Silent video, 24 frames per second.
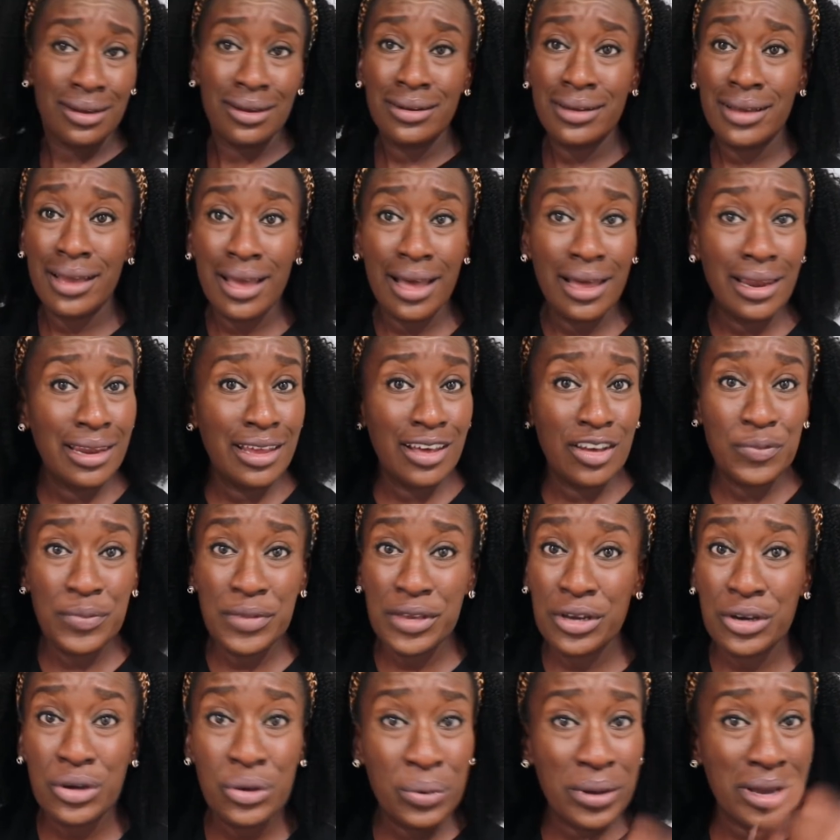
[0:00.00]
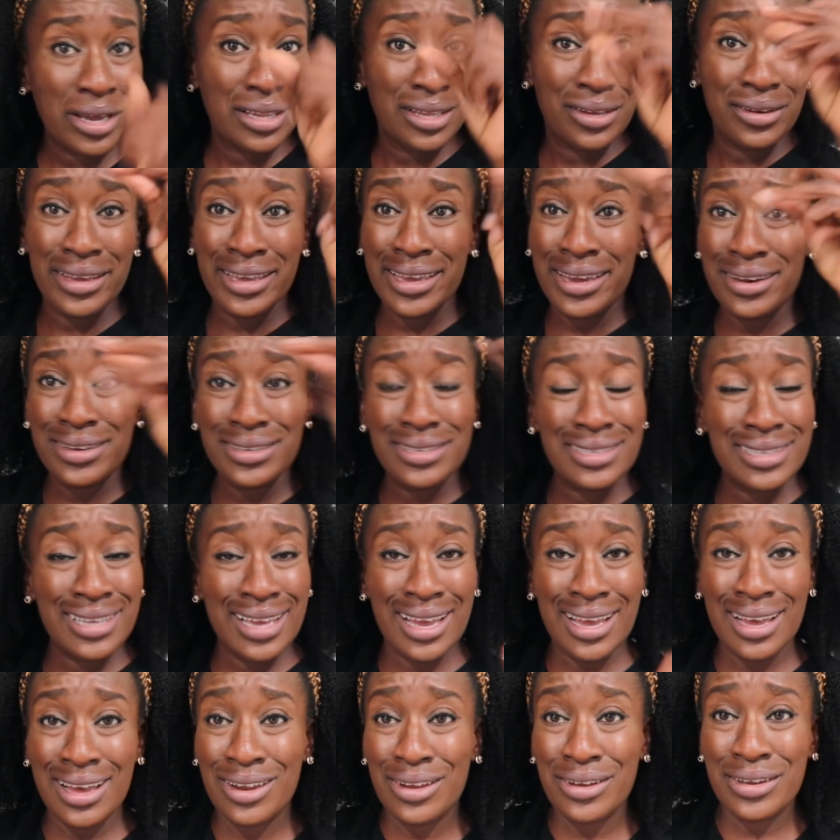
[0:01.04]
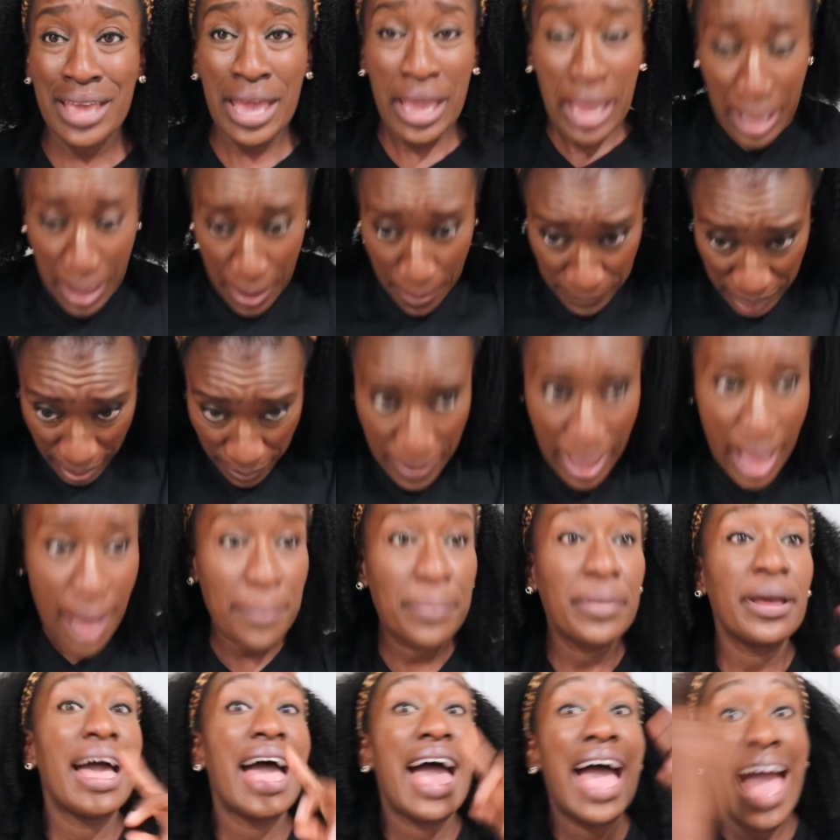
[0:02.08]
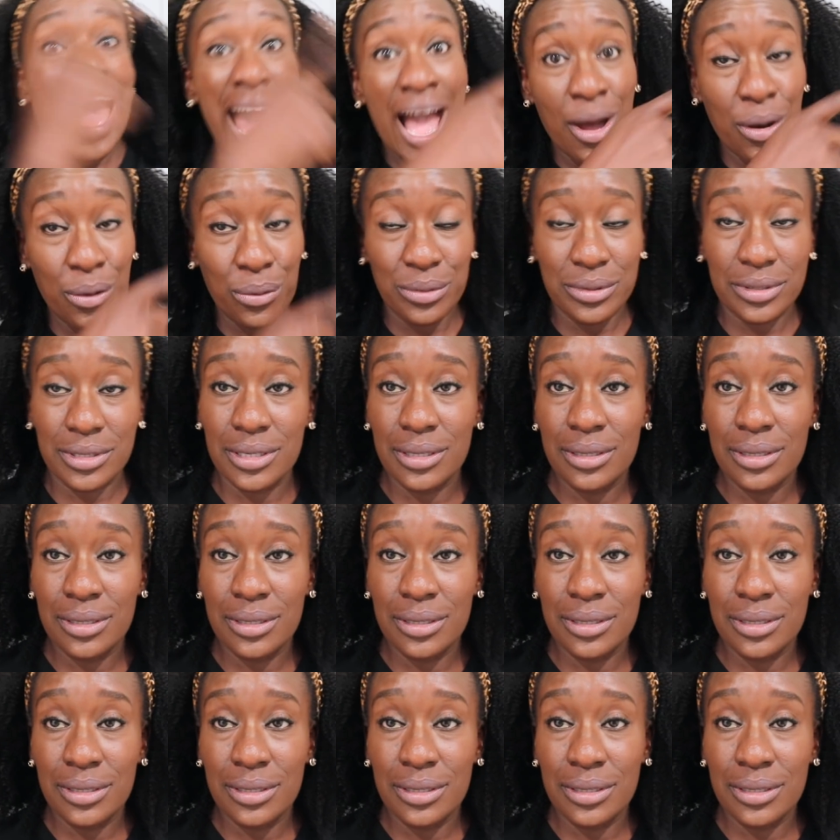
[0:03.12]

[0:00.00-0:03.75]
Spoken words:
Okay, I love me a quick little hairstyle. Okay, pop up, out.